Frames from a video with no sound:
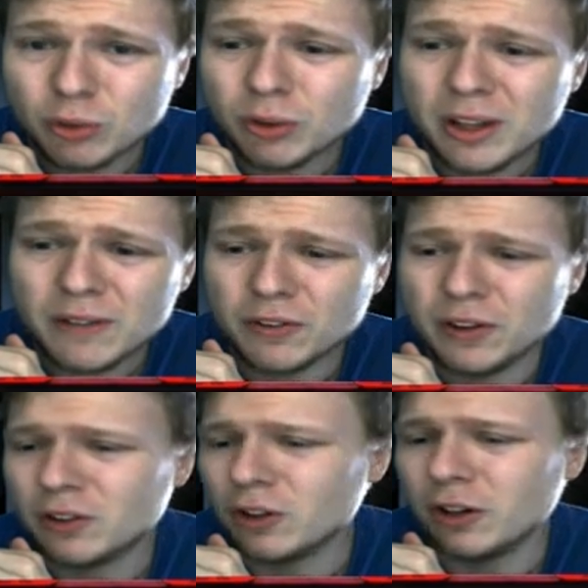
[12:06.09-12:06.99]
really it for
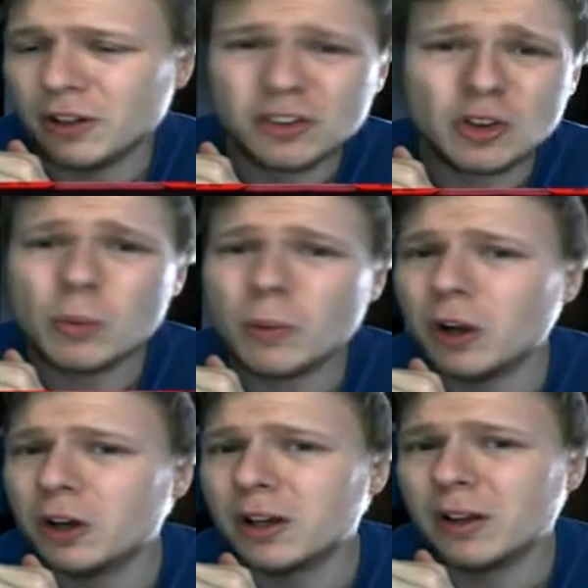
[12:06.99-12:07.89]
this card. It's a dope
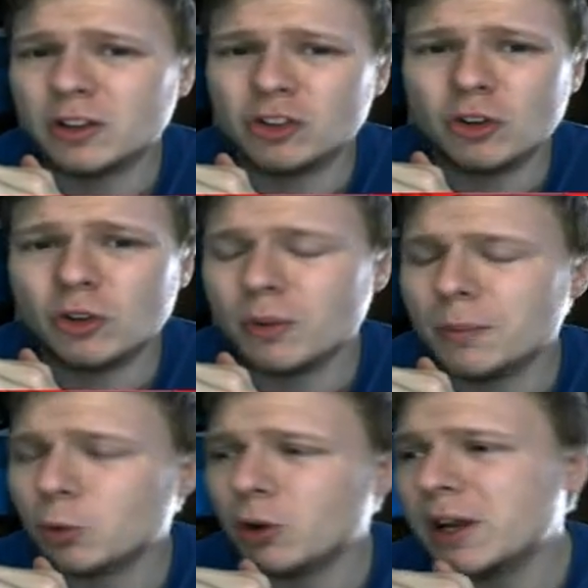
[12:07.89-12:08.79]
card. It lets you do
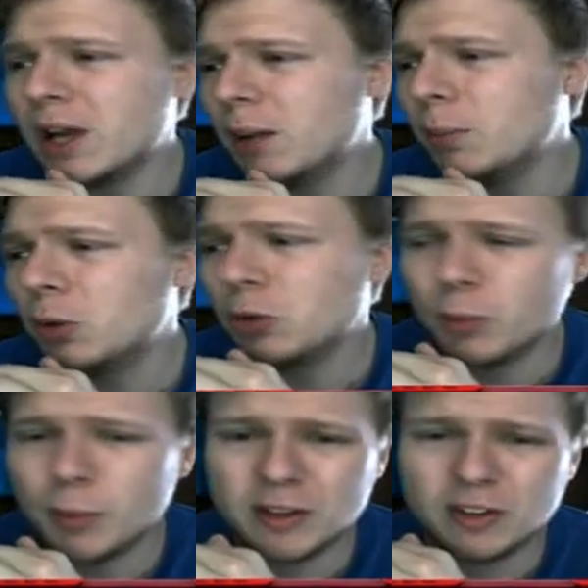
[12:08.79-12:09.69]
some great combos.
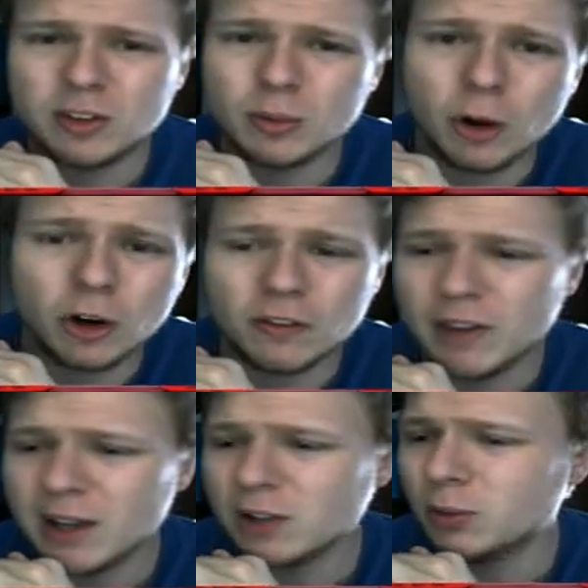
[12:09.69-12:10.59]
We might see some
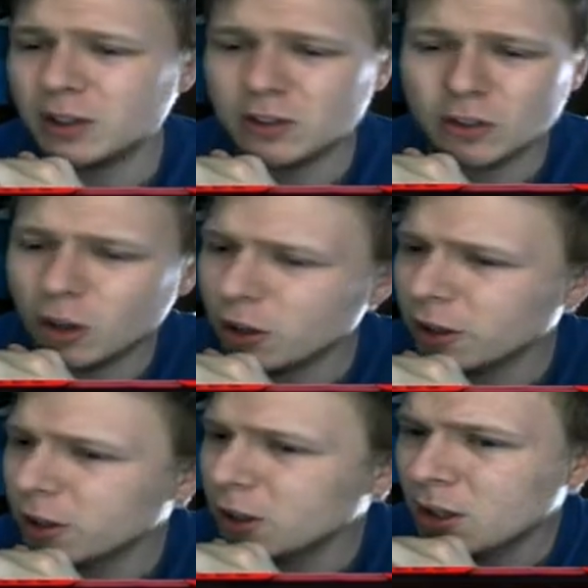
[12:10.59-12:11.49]
artifacts with this card.